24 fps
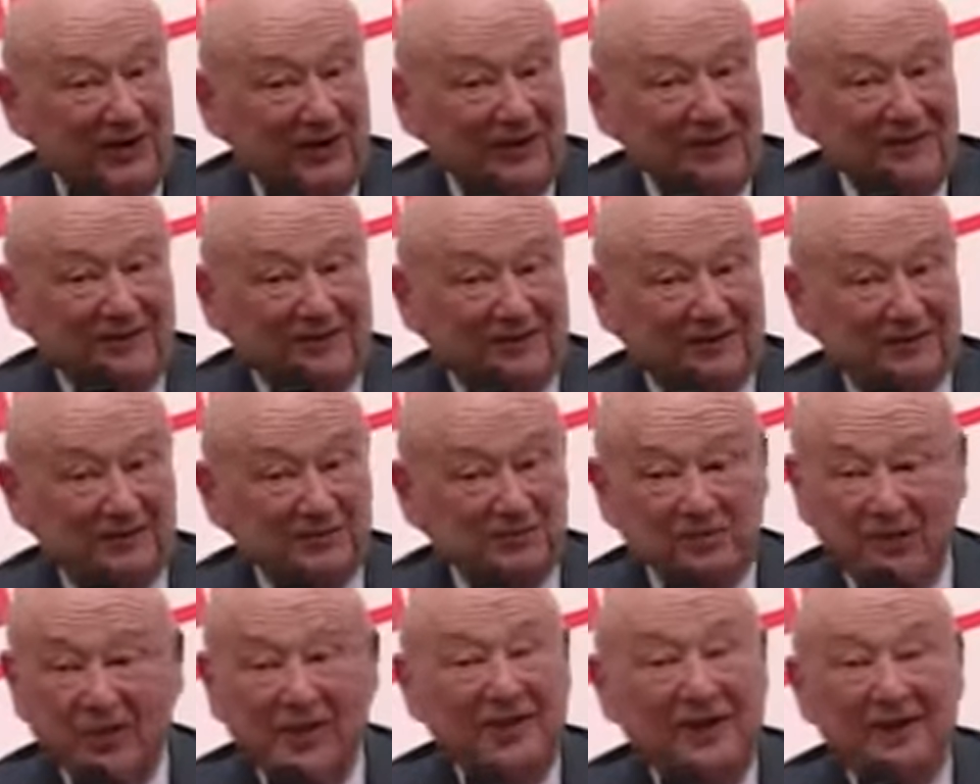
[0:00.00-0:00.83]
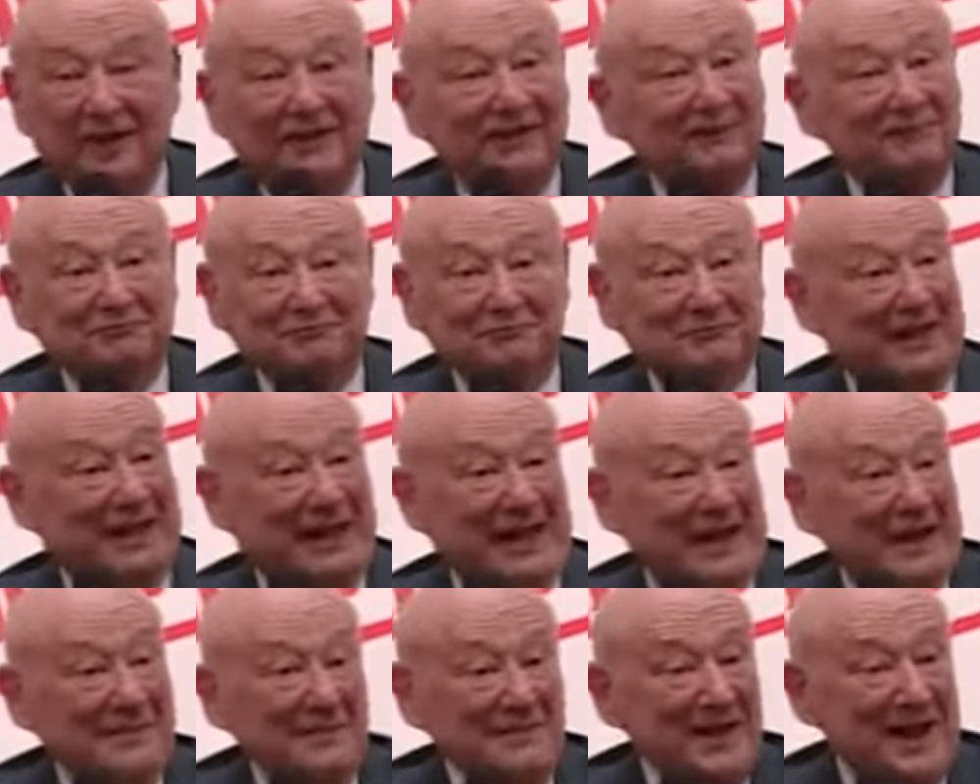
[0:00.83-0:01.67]
earlier,
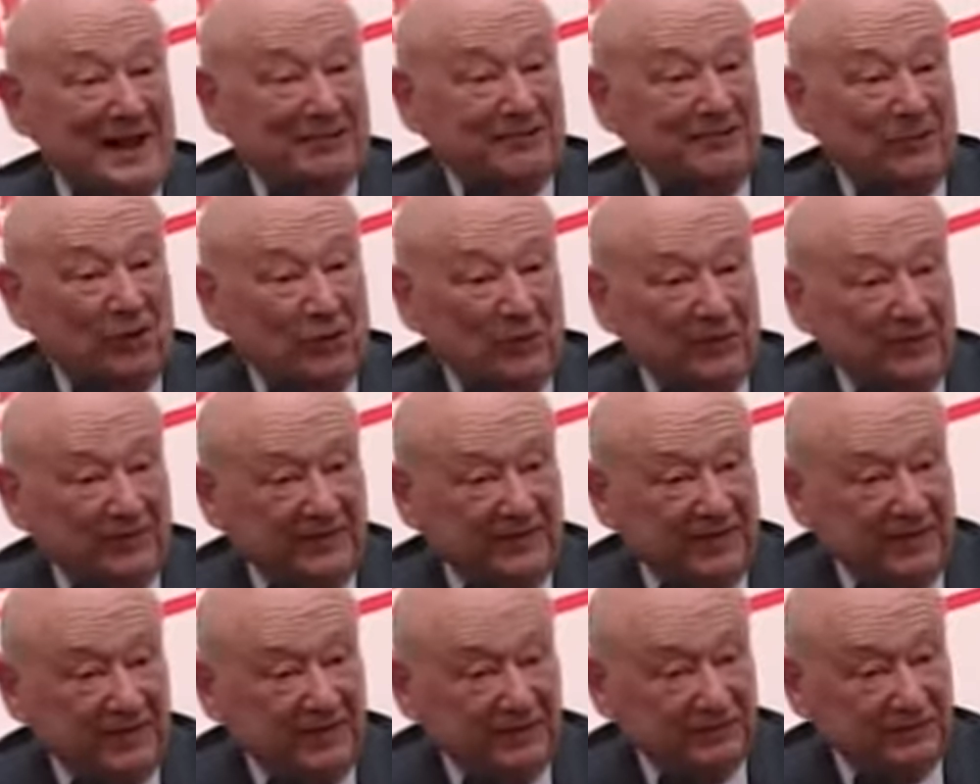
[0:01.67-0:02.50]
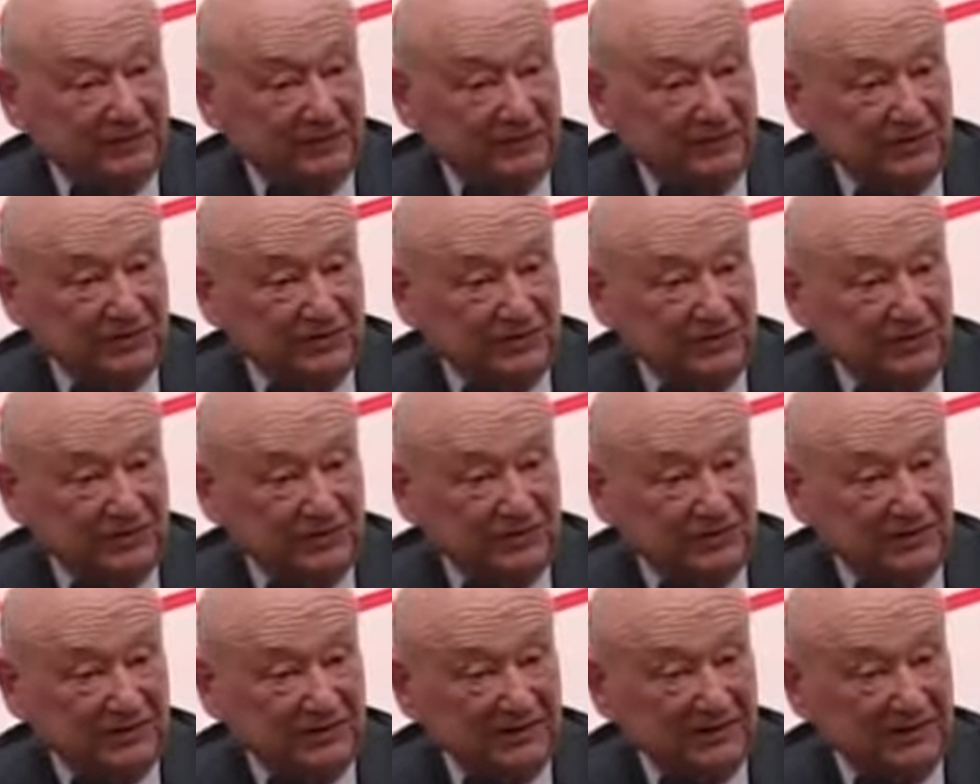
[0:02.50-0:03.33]
I'm not going there to
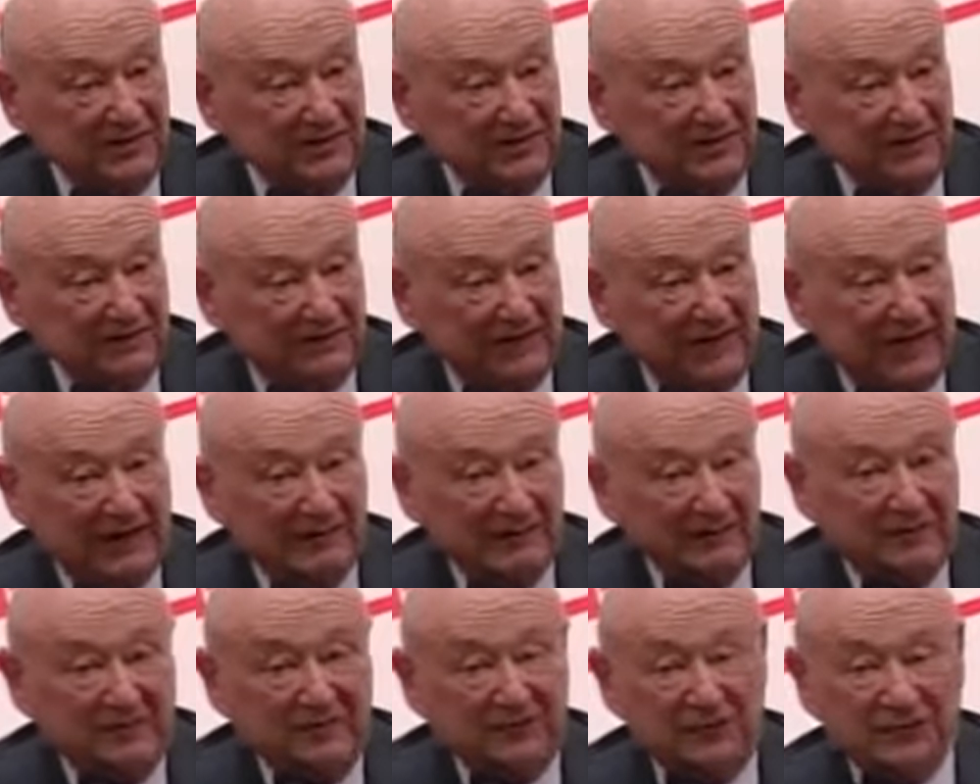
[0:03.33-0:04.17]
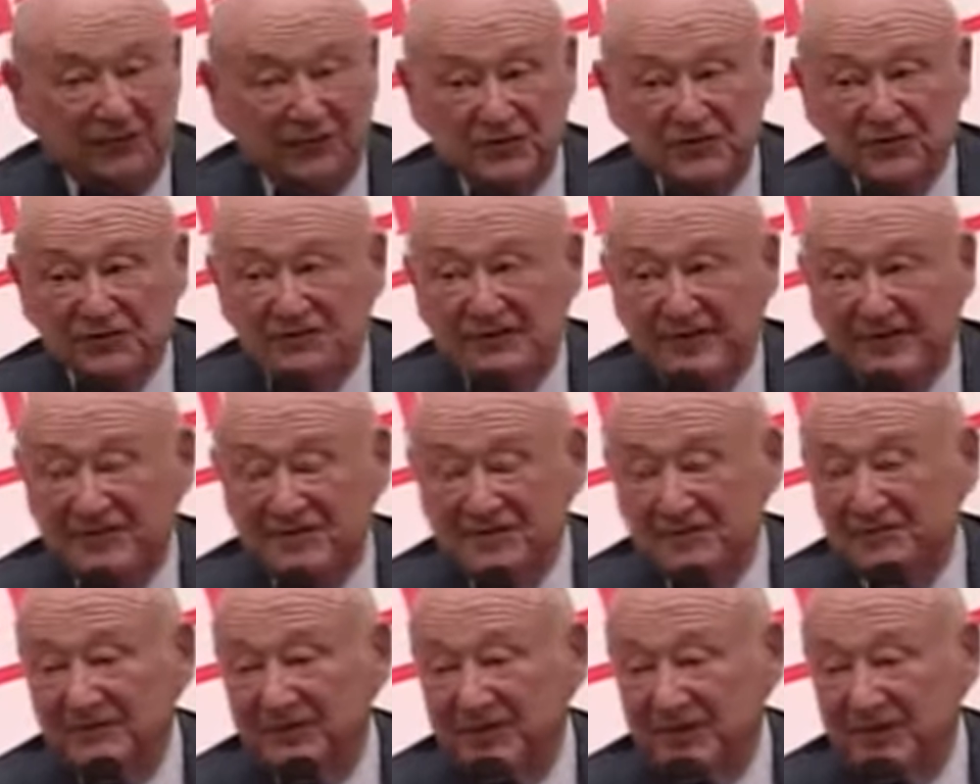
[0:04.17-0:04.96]
live. I'm a first-class